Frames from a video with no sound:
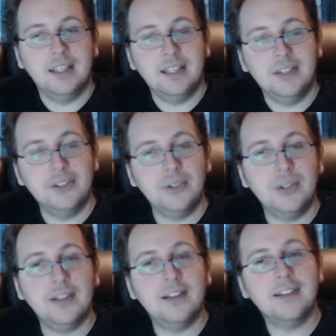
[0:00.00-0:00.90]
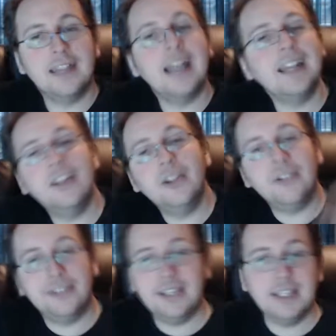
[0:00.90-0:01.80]
do these tiny little
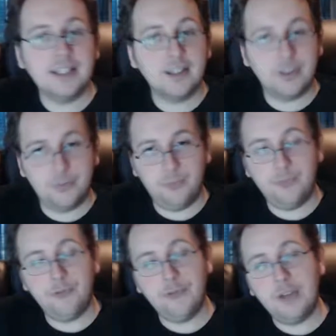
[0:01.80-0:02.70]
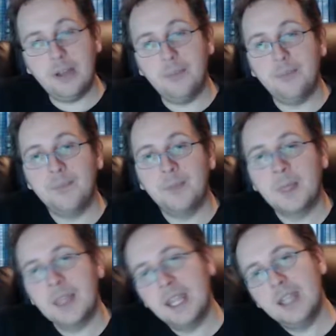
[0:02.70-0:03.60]
things from
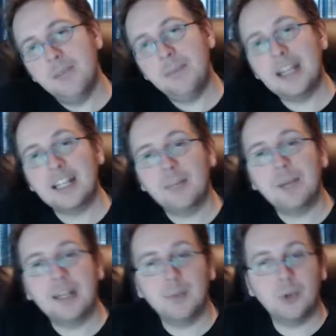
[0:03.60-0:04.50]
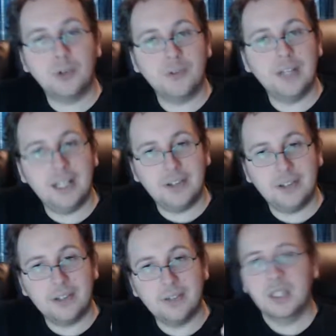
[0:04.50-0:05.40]
back in the Mighty Morphin
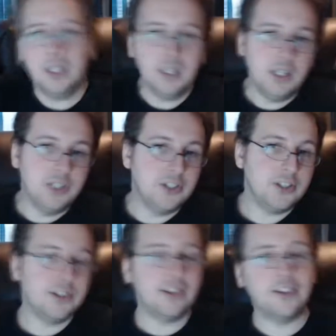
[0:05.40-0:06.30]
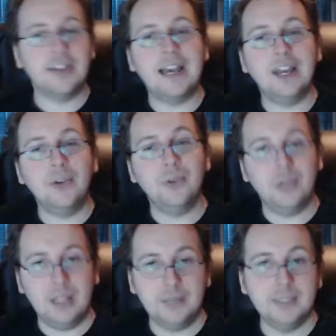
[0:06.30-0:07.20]
era. Just the style.
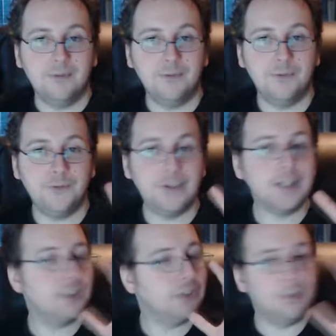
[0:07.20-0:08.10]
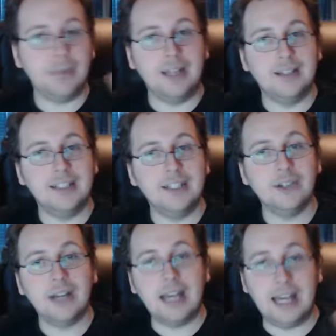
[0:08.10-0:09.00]
I mean, Victor and Monty
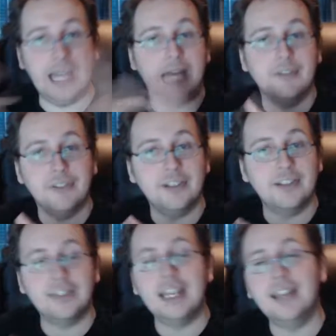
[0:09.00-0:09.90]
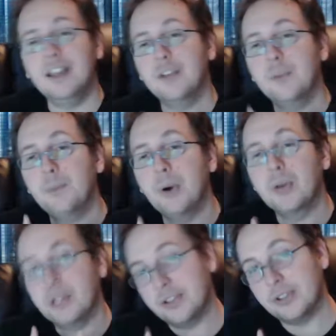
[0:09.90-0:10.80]
are obviously stand-ins for Bulk
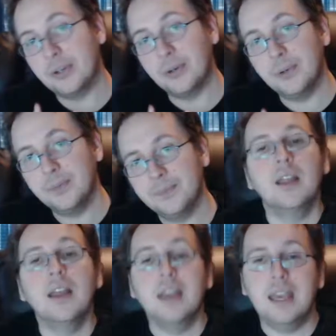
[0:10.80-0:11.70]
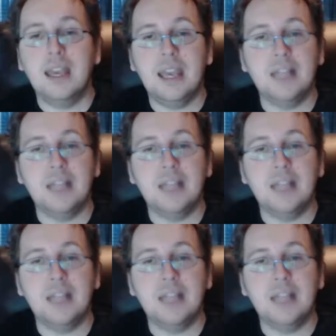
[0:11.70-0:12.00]
and Skull, and you